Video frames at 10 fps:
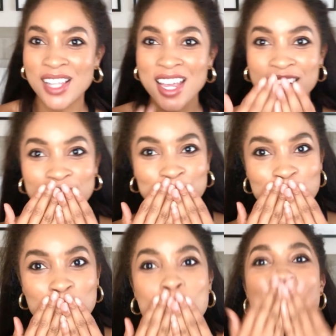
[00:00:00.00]
later.
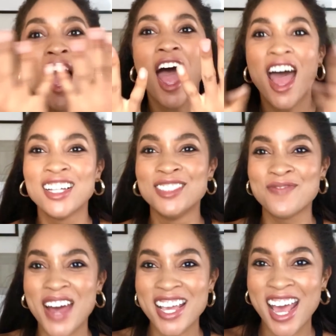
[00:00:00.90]

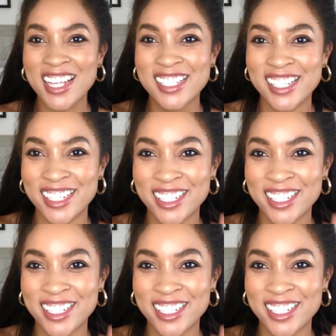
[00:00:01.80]
Bye guys.